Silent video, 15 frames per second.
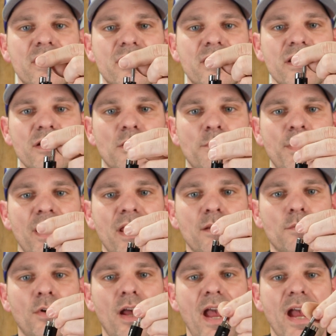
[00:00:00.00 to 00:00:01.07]
steel pin
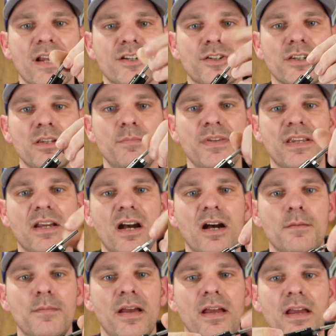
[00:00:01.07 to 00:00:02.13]
will actually
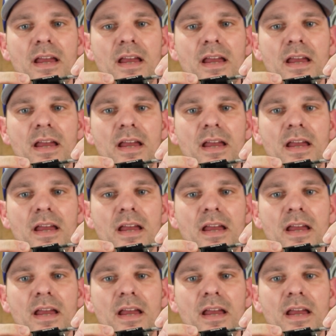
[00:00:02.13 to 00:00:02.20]
become